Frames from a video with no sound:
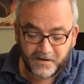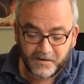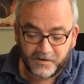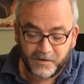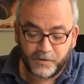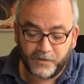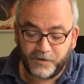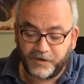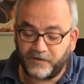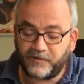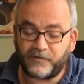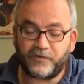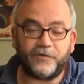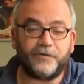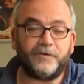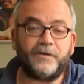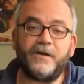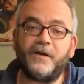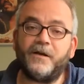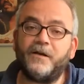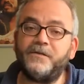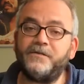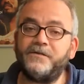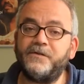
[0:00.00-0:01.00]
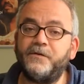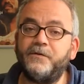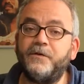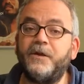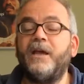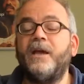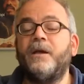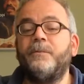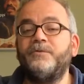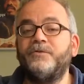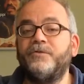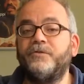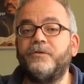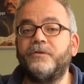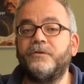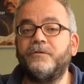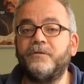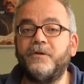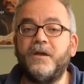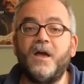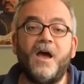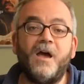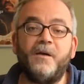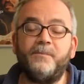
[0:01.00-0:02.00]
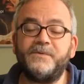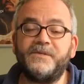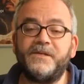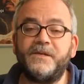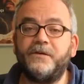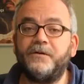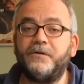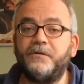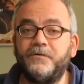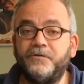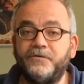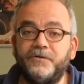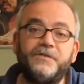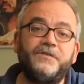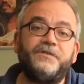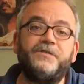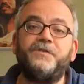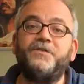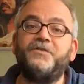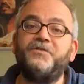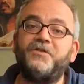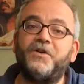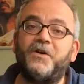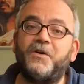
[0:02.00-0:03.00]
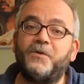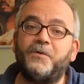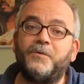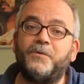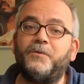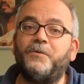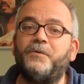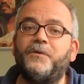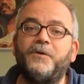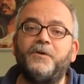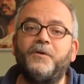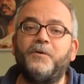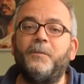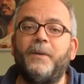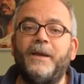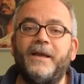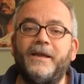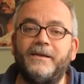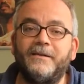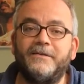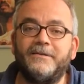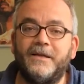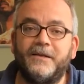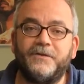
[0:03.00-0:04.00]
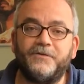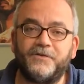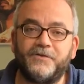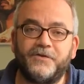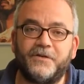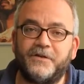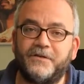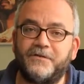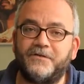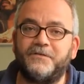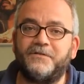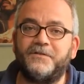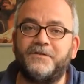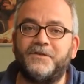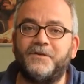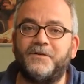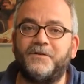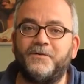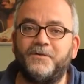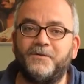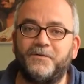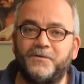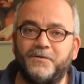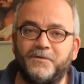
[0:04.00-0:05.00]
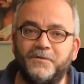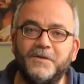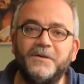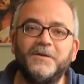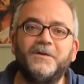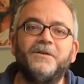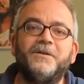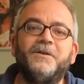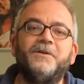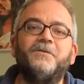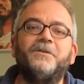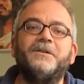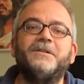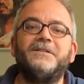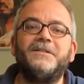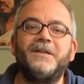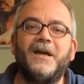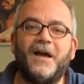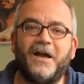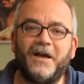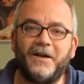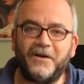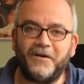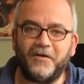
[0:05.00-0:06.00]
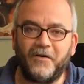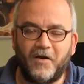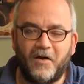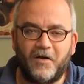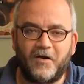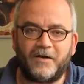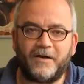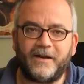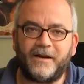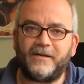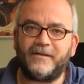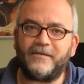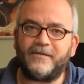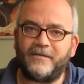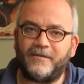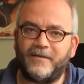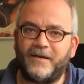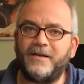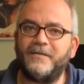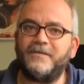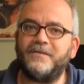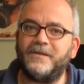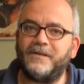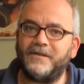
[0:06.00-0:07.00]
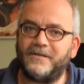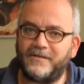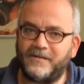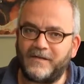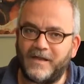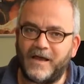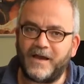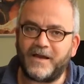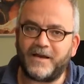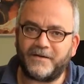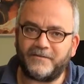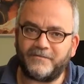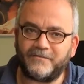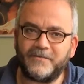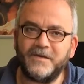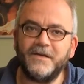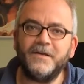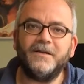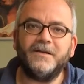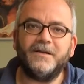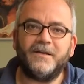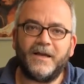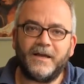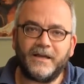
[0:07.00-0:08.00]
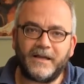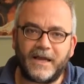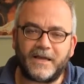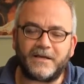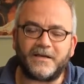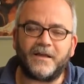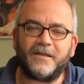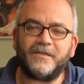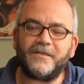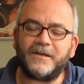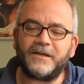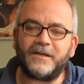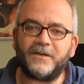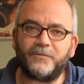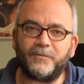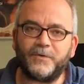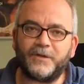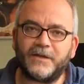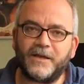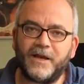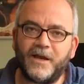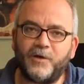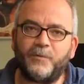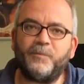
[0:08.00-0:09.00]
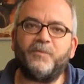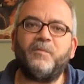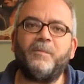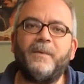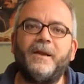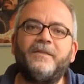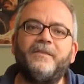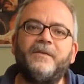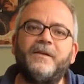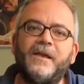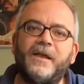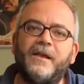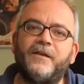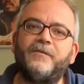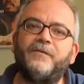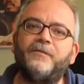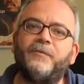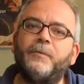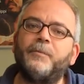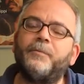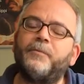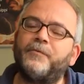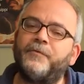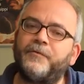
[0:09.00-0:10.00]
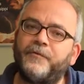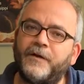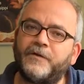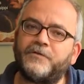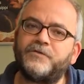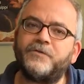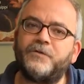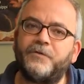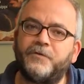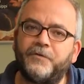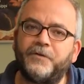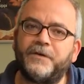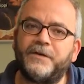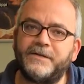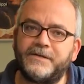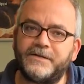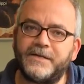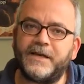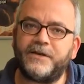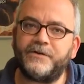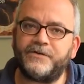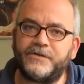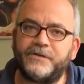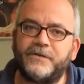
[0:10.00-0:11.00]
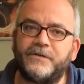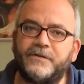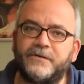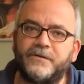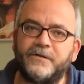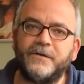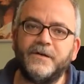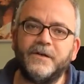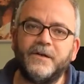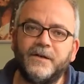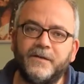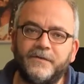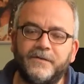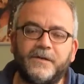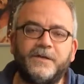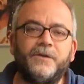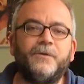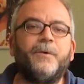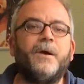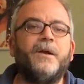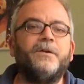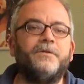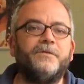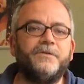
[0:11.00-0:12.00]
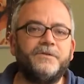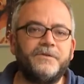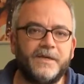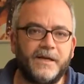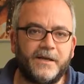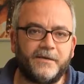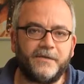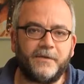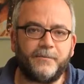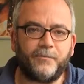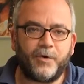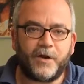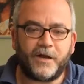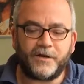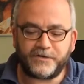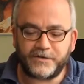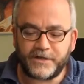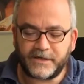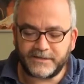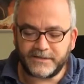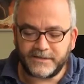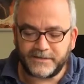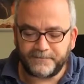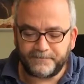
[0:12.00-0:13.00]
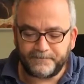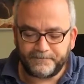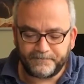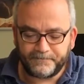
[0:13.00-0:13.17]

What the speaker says: You could certainly also capture comps here just to show that you're paying attention to your entire audience in this line. Again, I think it really helps make the case for professional orientation that you understand the project.